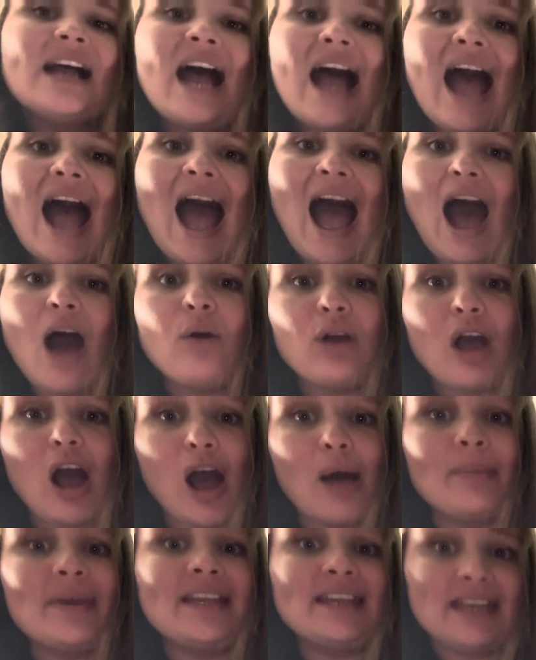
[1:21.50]
How
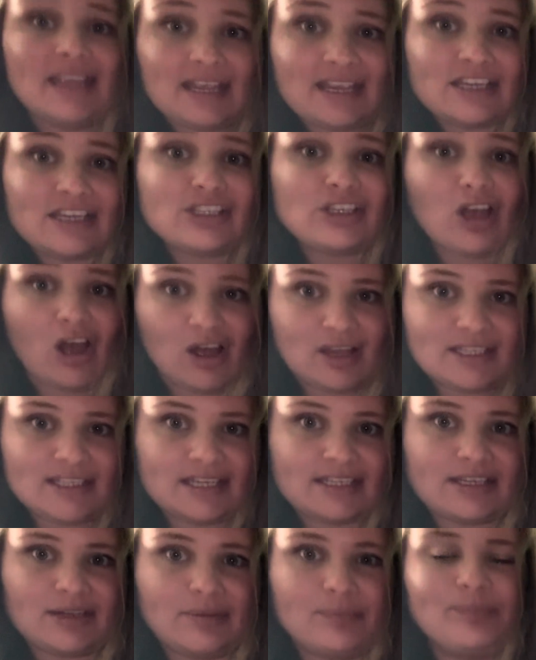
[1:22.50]
common is
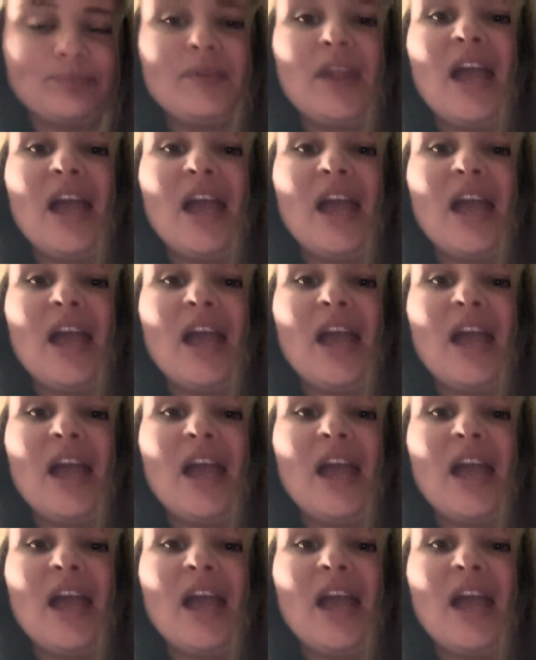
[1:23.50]
autism?